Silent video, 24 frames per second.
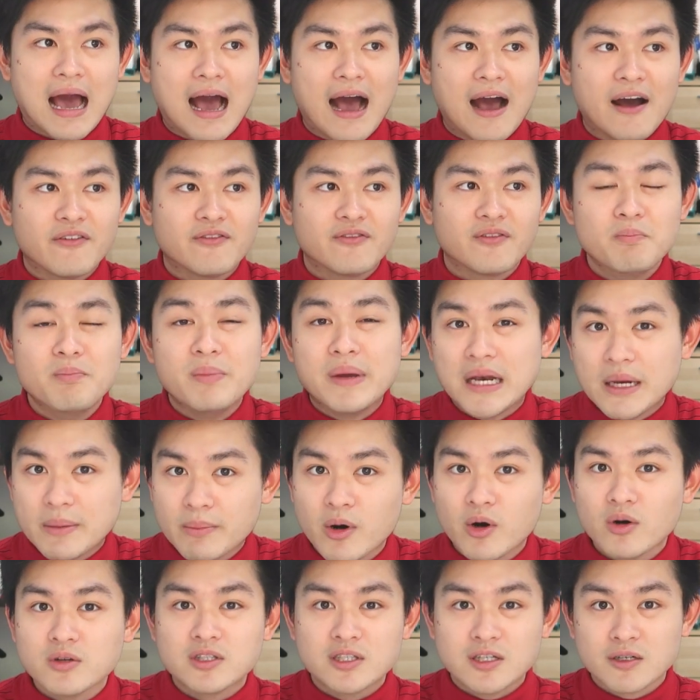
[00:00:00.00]
have
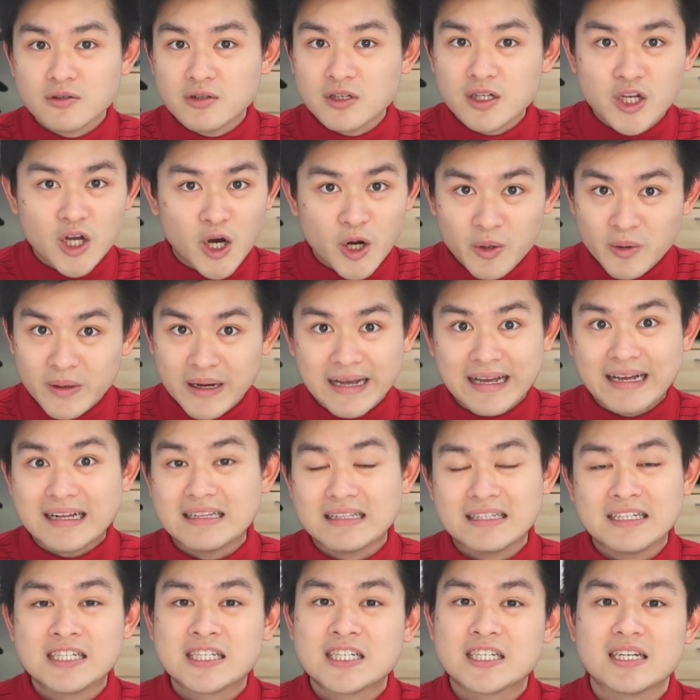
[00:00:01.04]
minimal to no
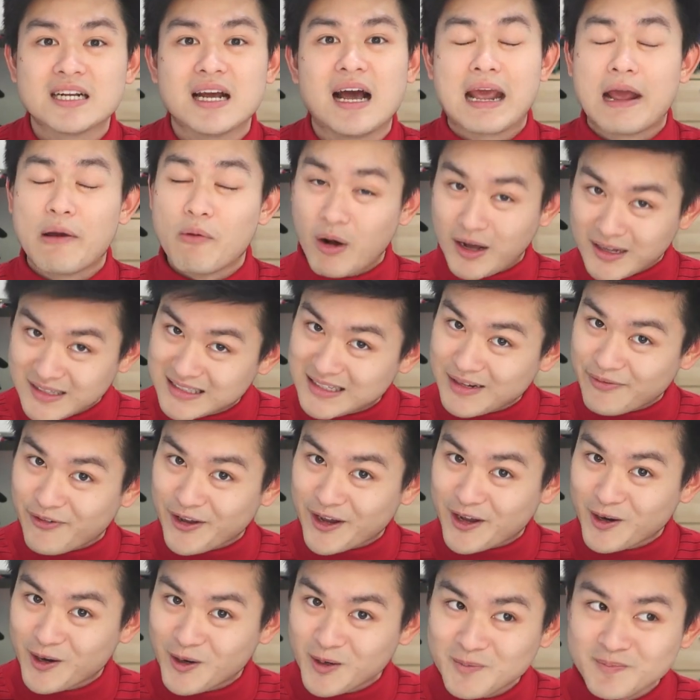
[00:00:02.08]
English. It was
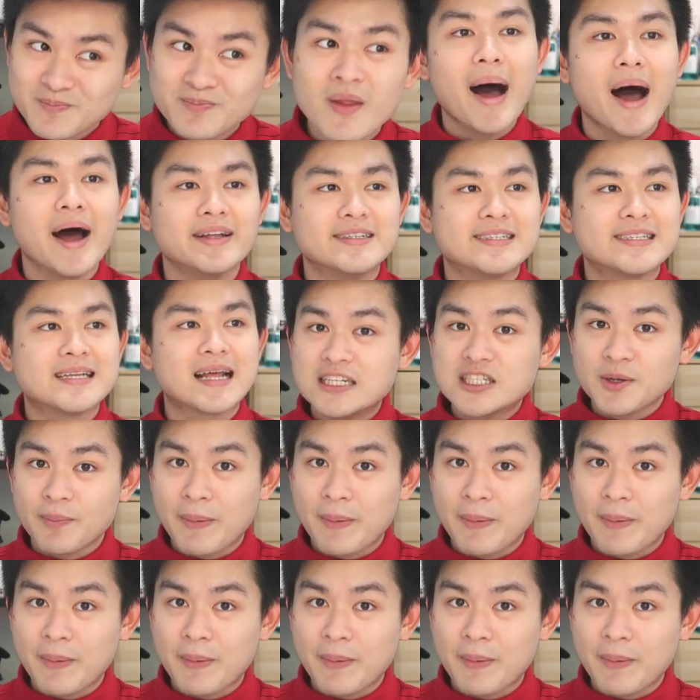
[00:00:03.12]
difficult. But in